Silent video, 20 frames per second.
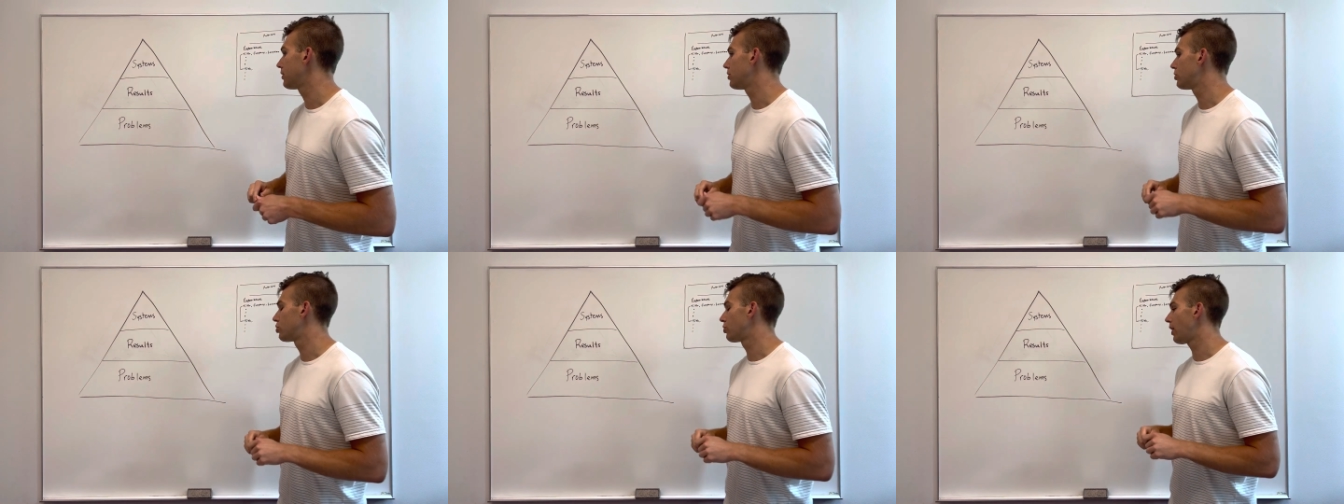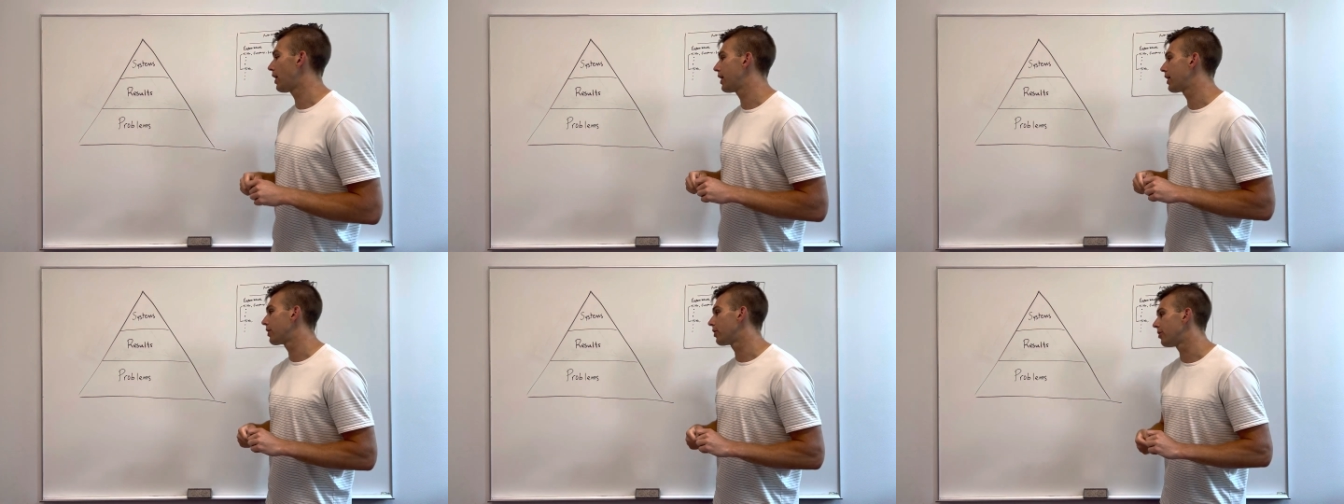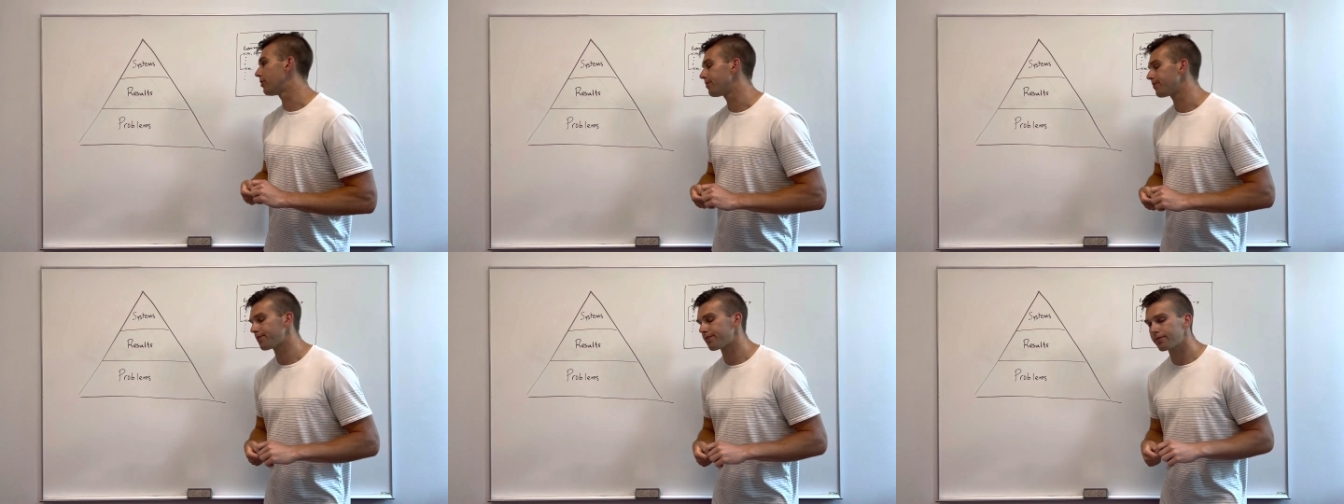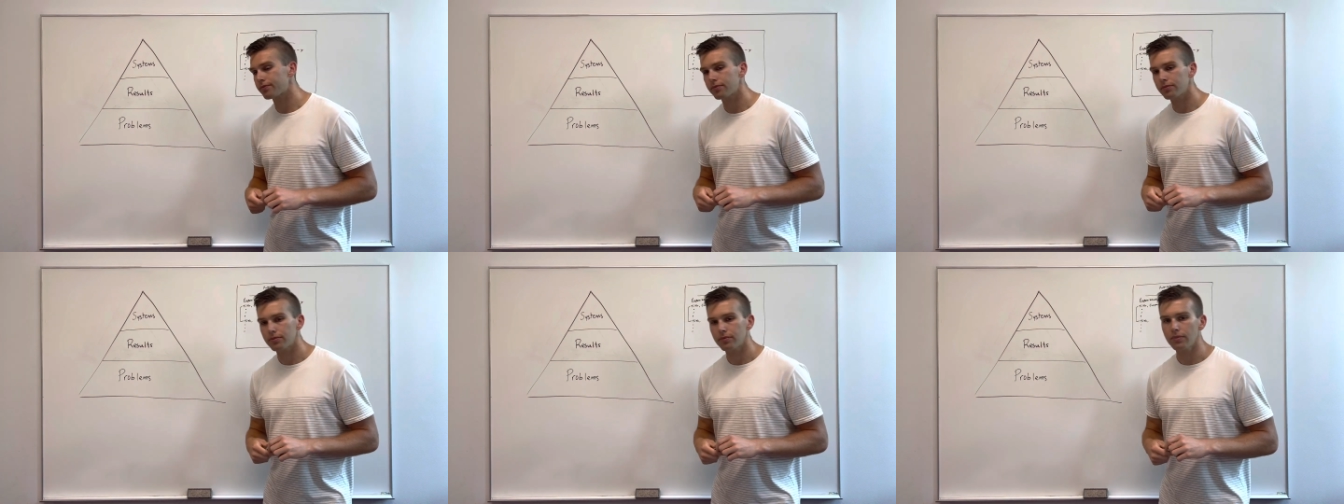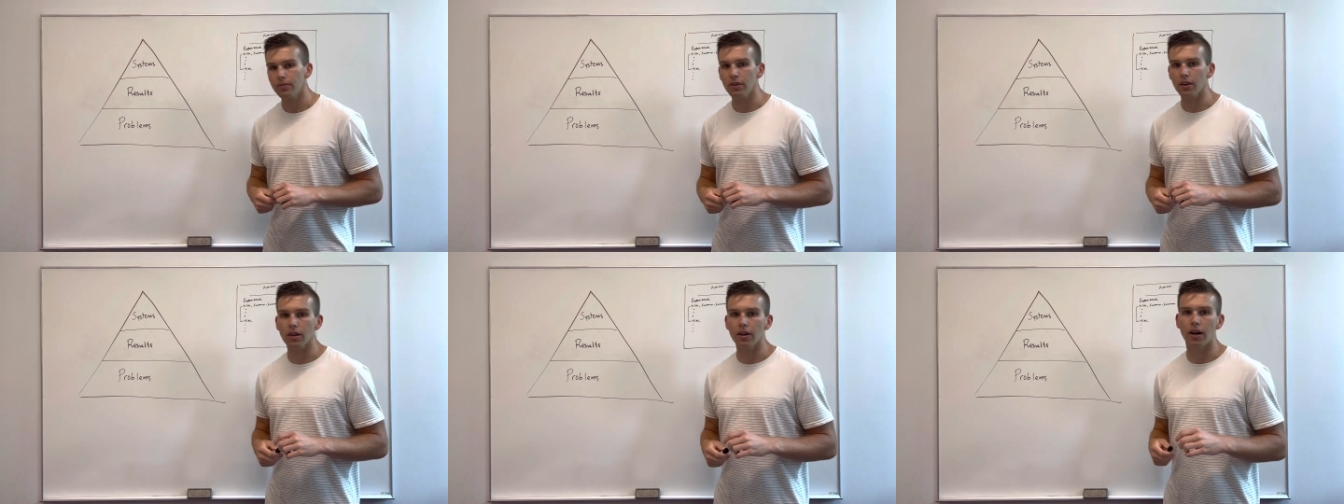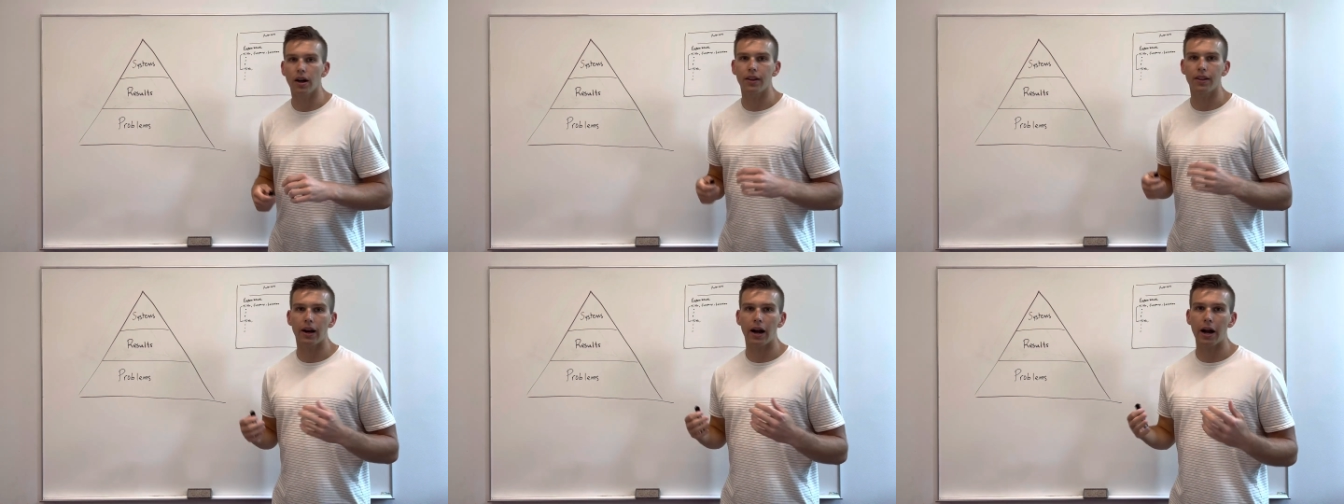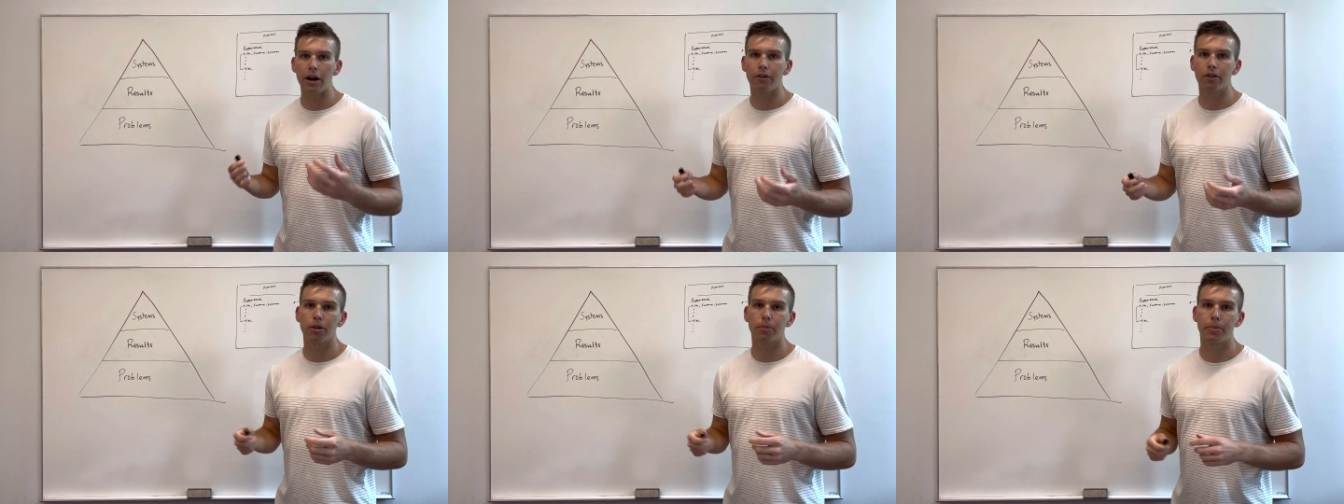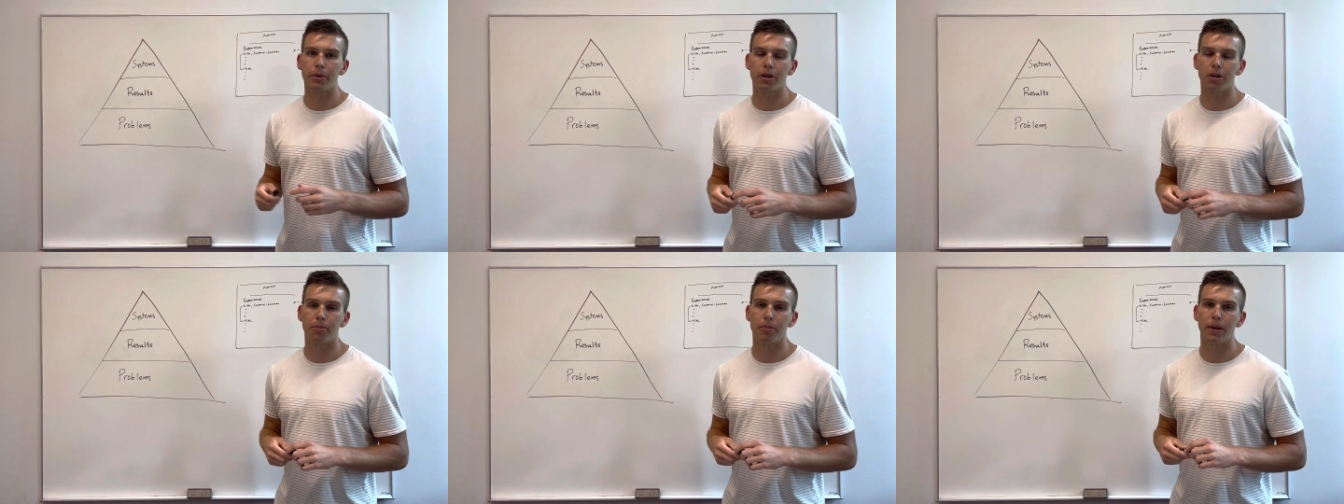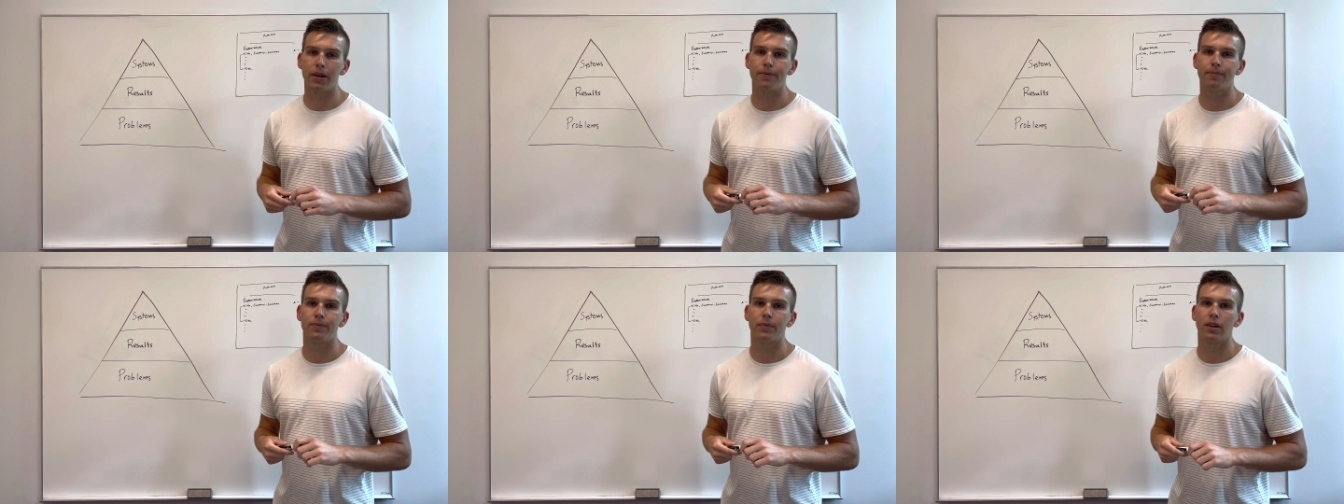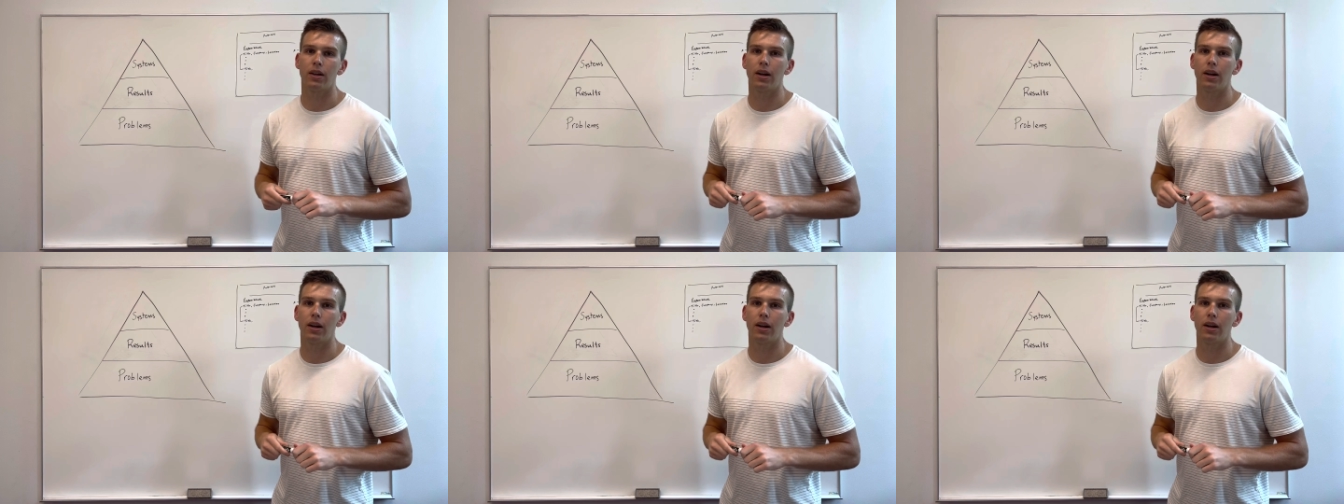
triangle, the hiring pyramid.